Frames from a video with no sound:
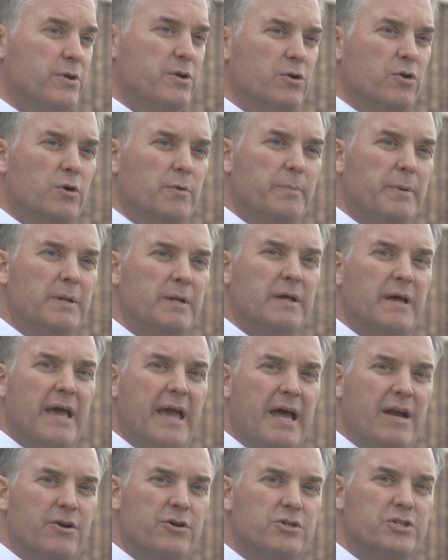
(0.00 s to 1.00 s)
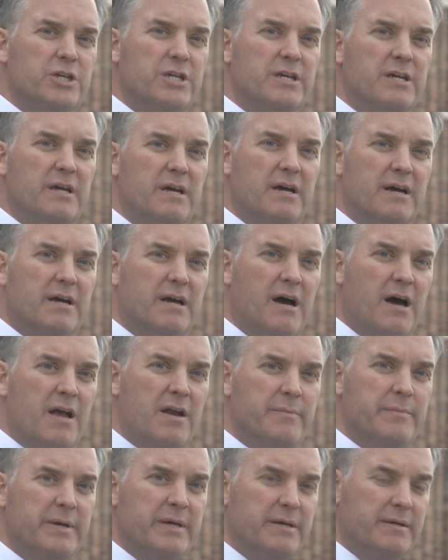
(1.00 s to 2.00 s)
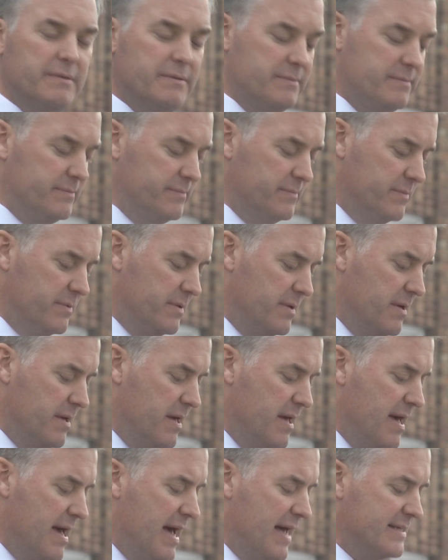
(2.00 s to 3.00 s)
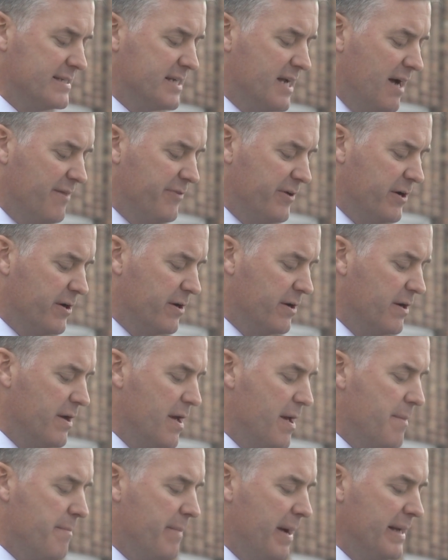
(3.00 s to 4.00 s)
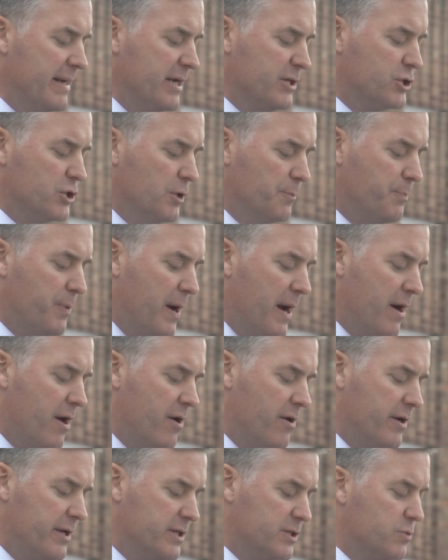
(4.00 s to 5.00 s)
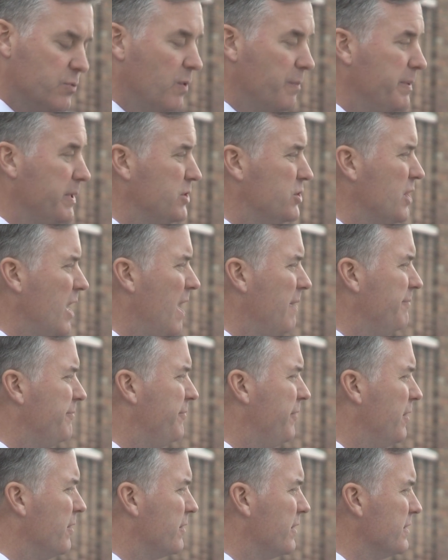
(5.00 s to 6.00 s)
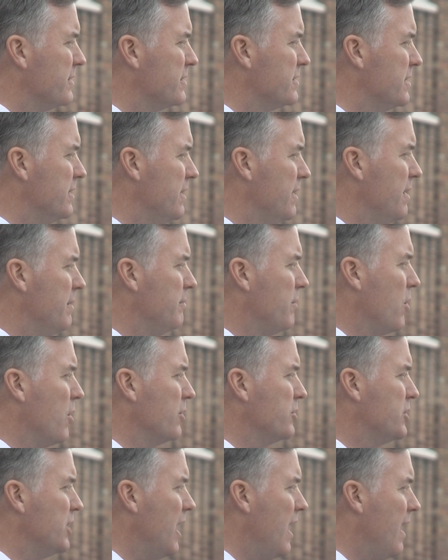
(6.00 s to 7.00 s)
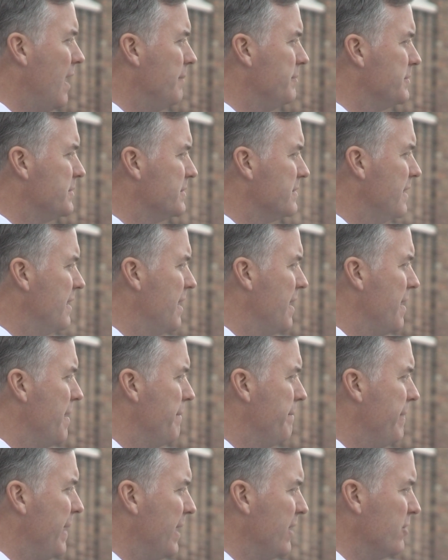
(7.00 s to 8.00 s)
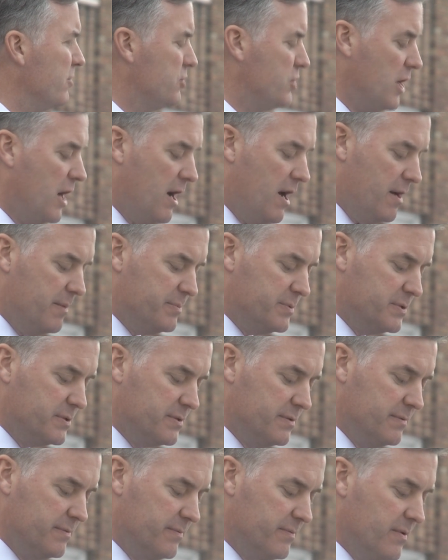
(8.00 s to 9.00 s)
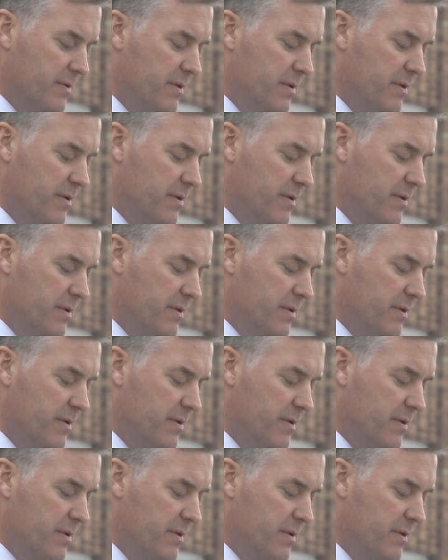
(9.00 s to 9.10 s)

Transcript: renewable energy economy. As governor, my initial priorities will be job-focused. More jobs, better jobs.